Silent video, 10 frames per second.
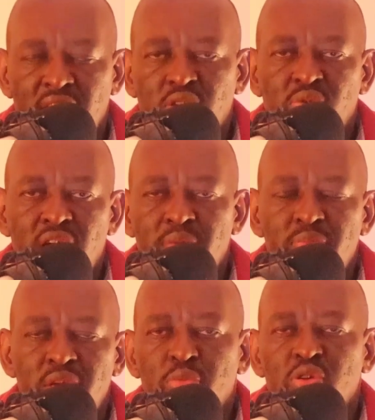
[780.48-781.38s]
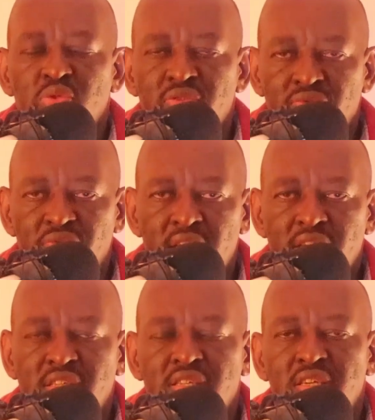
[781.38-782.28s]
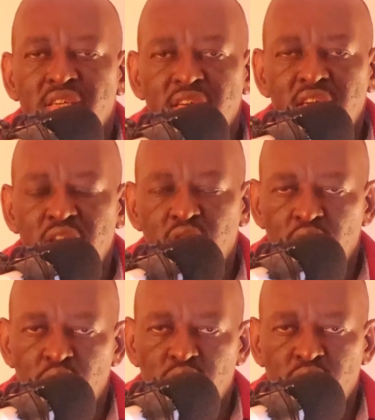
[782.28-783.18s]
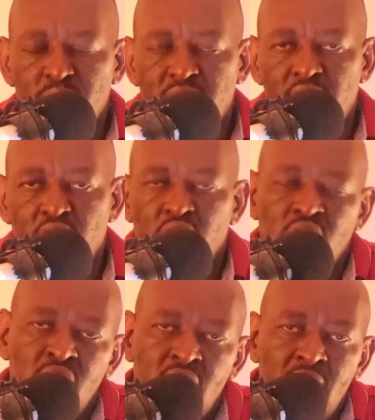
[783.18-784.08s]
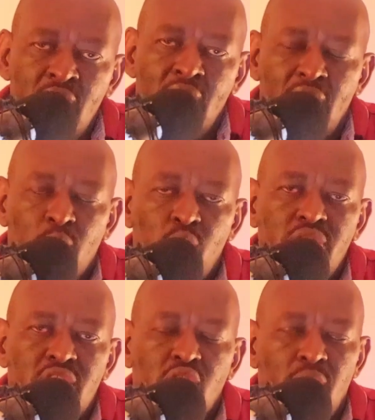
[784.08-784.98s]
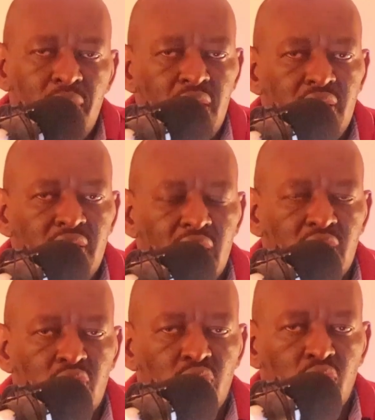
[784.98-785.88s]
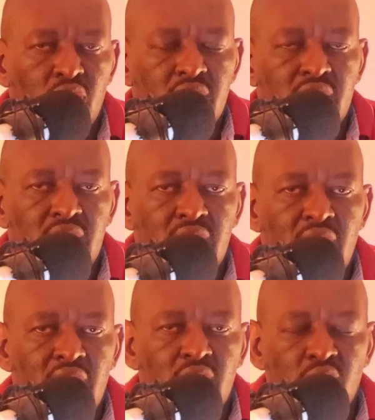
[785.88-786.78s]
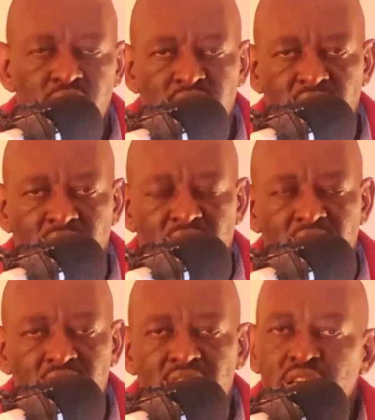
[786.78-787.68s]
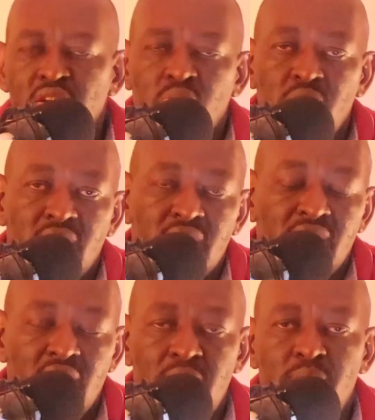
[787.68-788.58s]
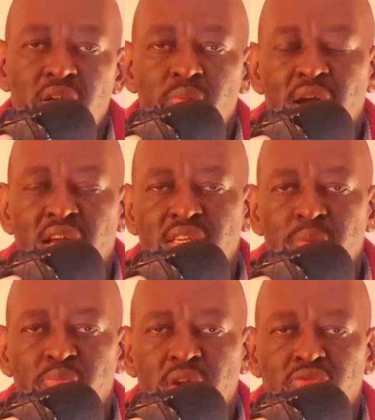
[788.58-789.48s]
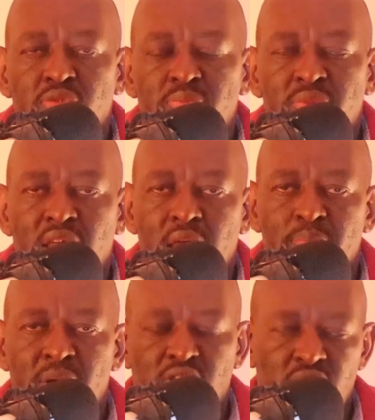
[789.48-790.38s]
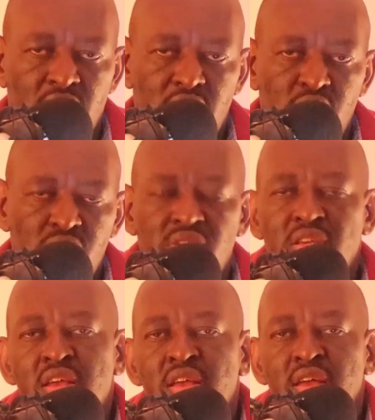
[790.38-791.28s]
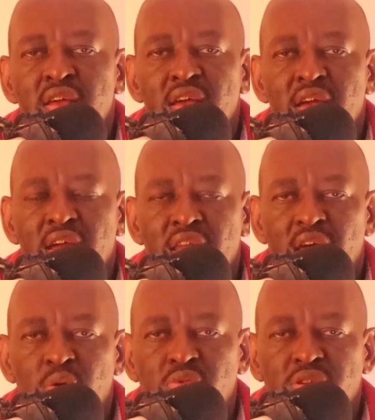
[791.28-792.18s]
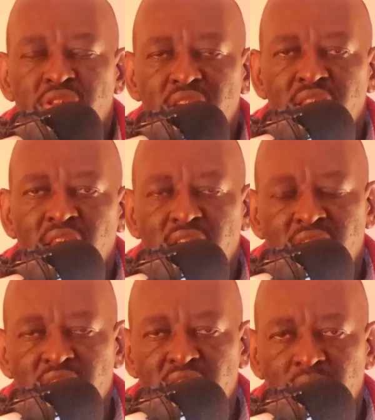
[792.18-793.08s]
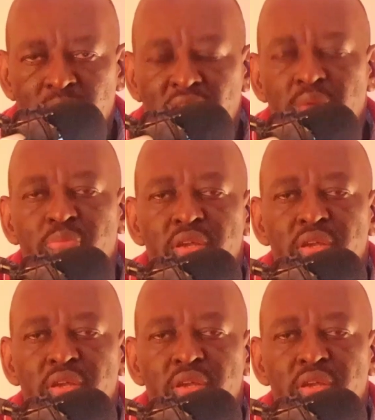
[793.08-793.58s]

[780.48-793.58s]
that you can be able to invest in your YouTube channel. I would recommend that you consider using Kit, which is the email marketing platform that I personally use, and I would think that it might